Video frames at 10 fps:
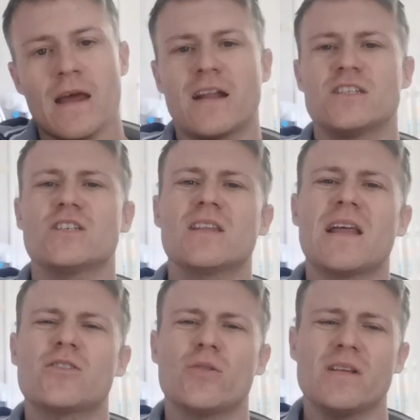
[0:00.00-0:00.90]
And I just think
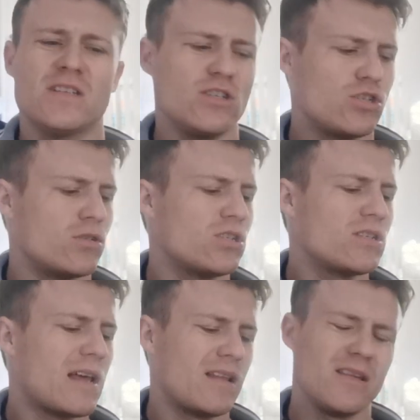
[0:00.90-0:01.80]
that transition,
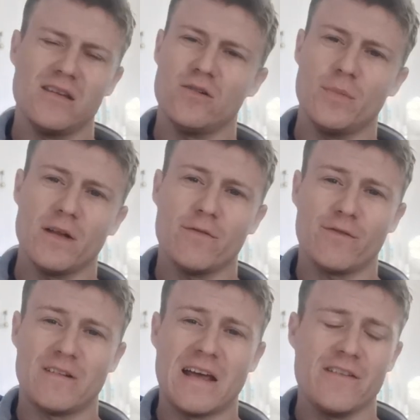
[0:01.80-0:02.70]
just that little bit of
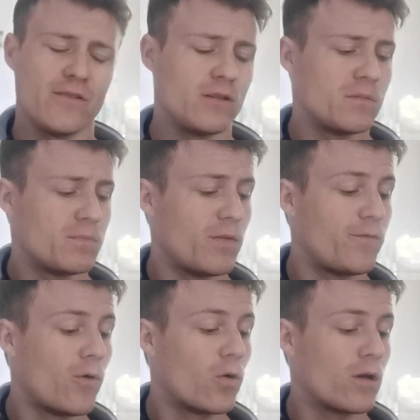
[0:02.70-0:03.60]
flavour
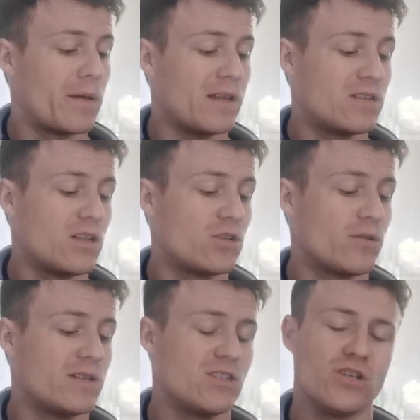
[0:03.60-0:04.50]
before going into the
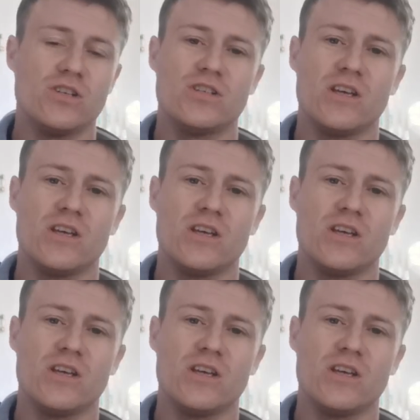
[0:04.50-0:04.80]
transition